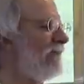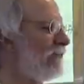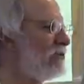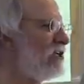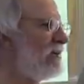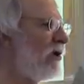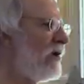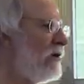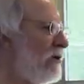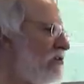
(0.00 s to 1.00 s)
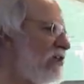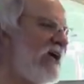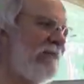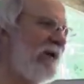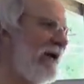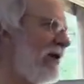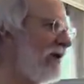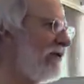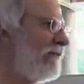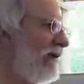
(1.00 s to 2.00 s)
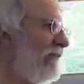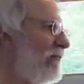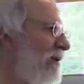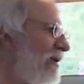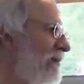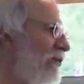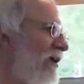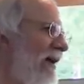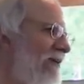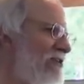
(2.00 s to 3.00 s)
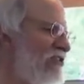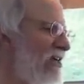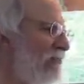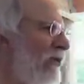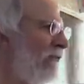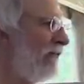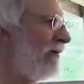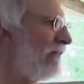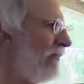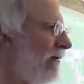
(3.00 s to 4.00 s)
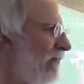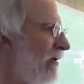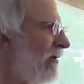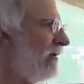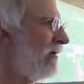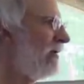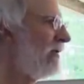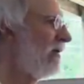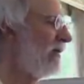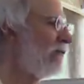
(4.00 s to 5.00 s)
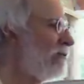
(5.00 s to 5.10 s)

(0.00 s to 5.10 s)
from GMOs, you can't buy regular alfalfa meal anymore. Now it's GMO alfalfa. And of